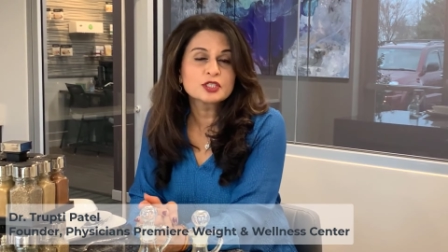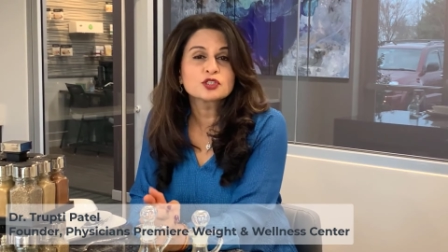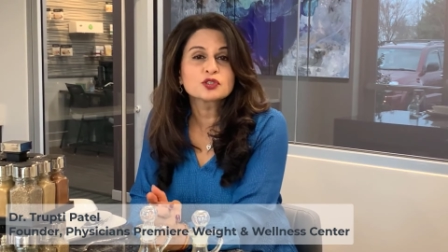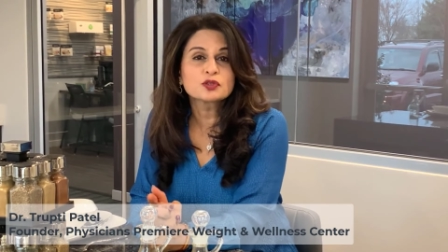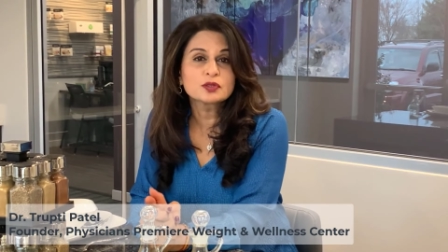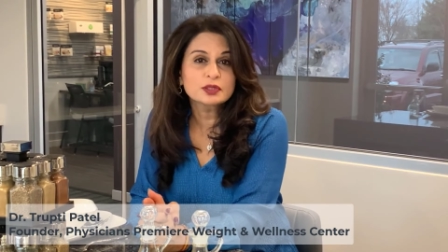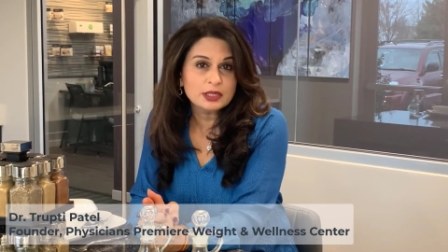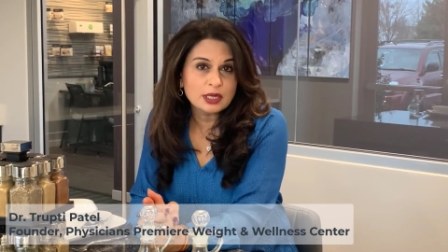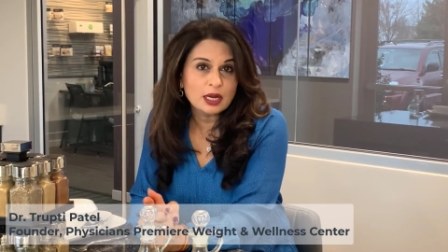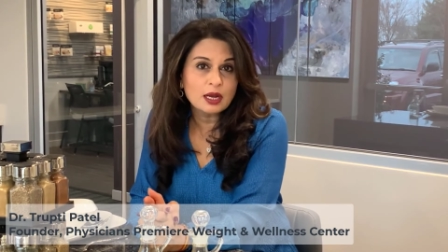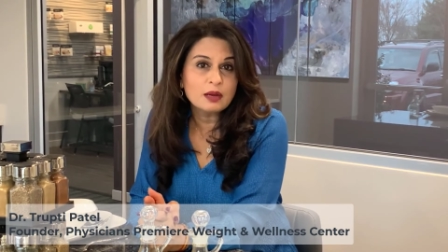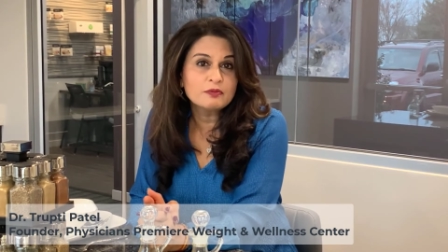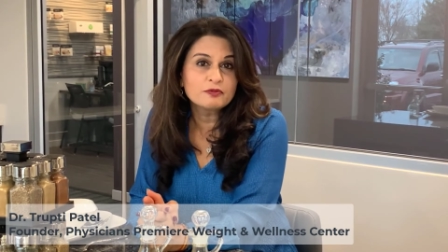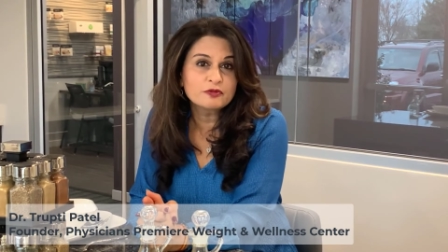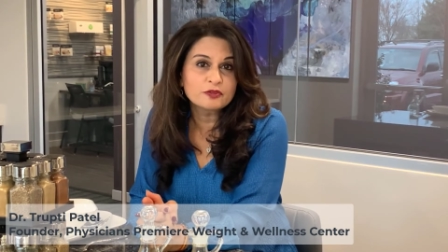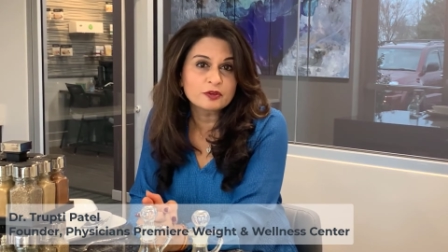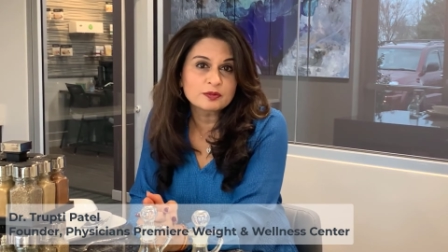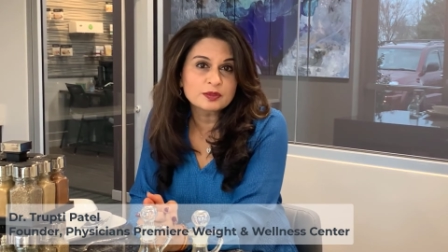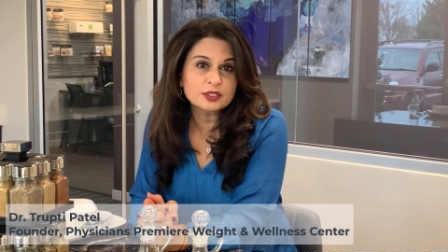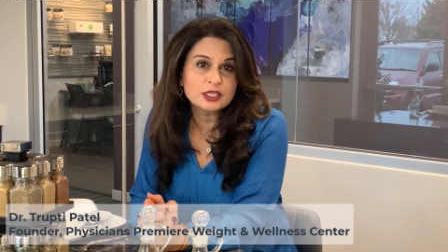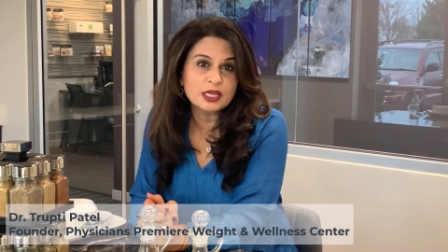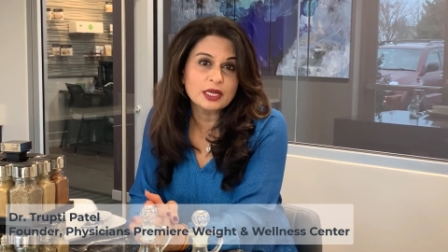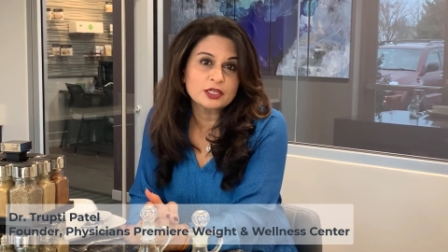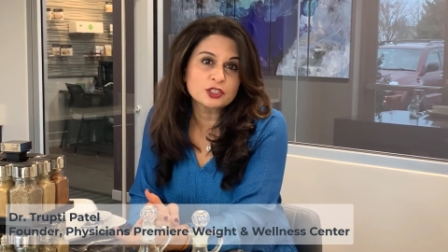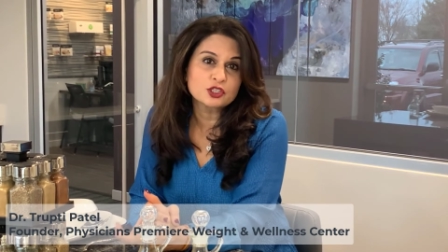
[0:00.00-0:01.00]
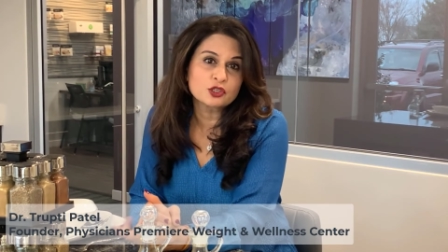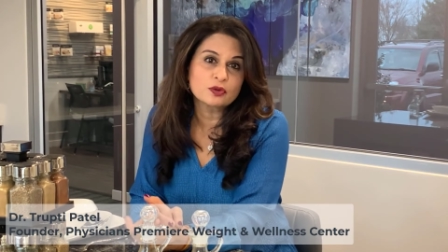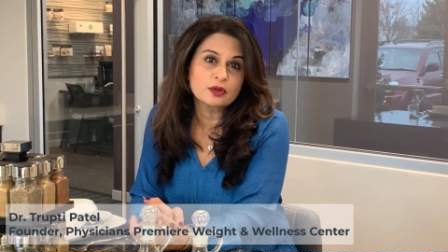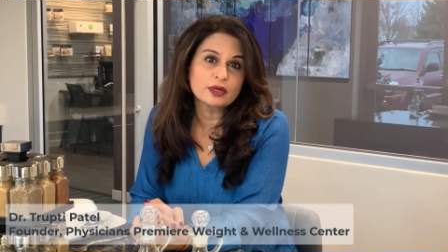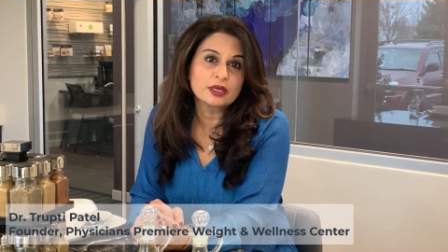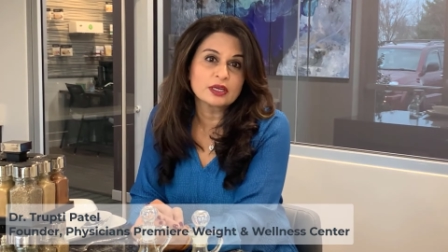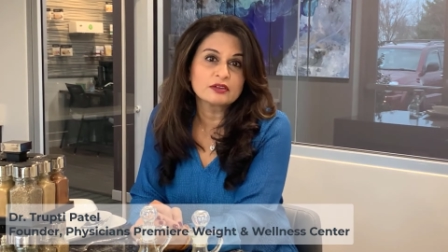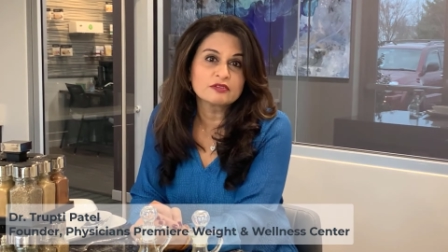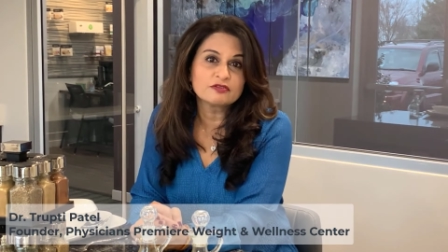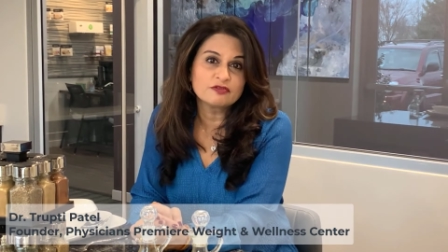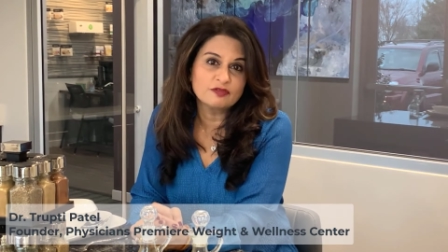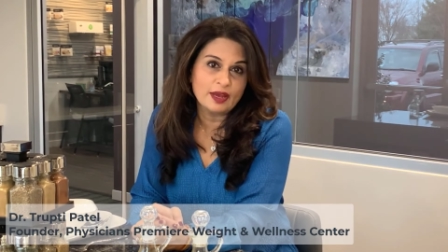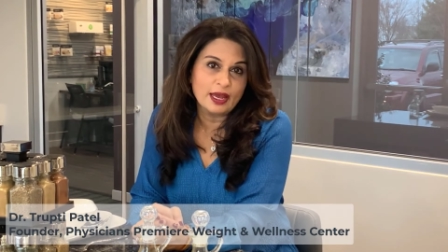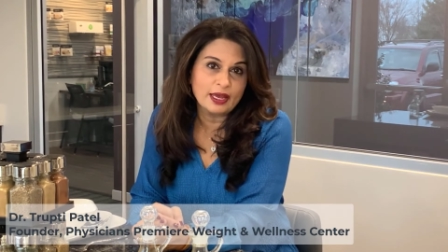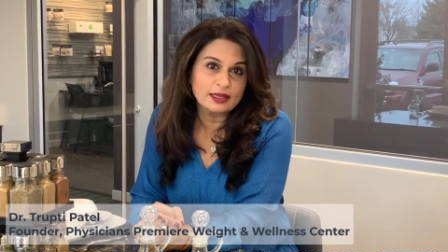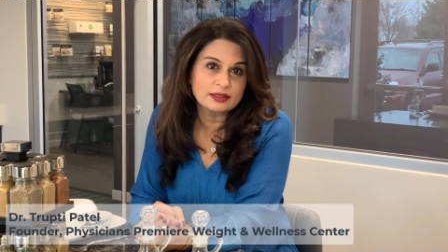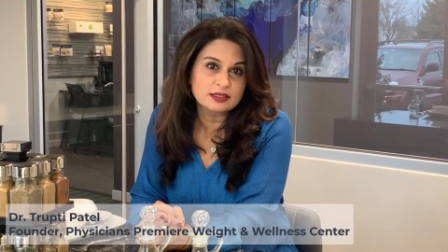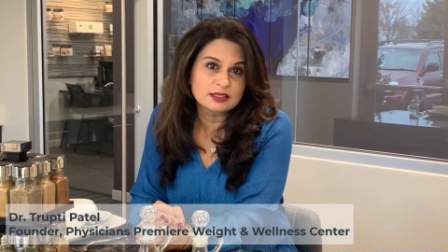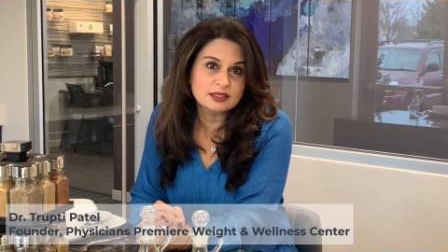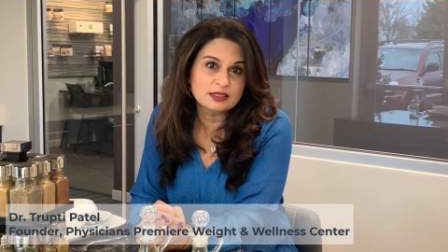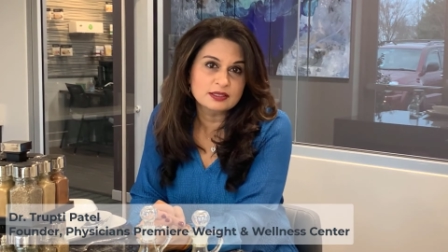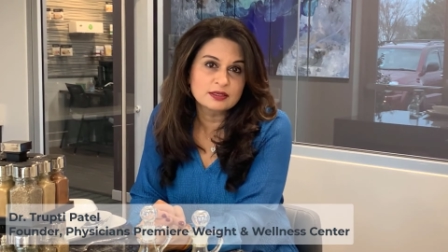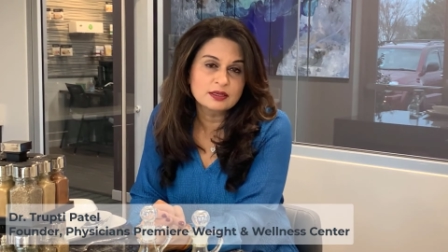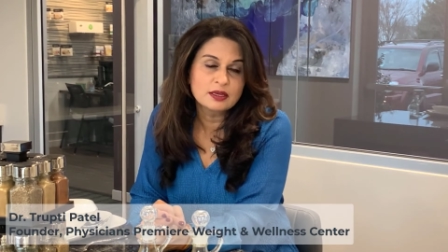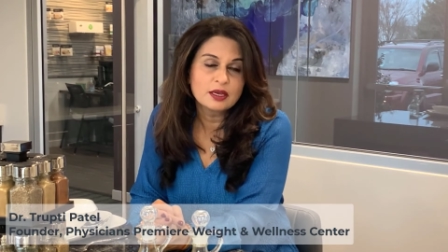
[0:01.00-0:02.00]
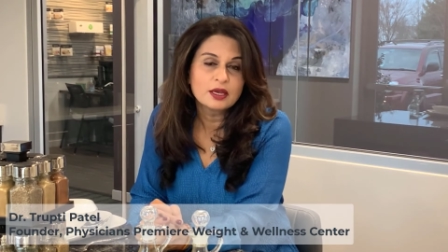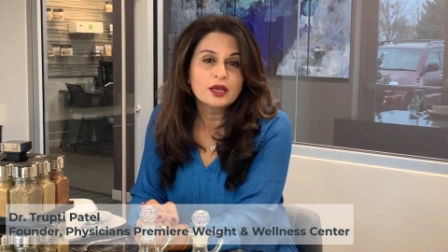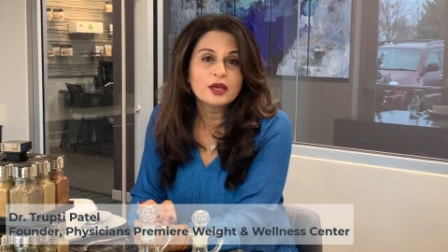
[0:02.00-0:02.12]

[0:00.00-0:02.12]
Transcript: should come from saturated fats.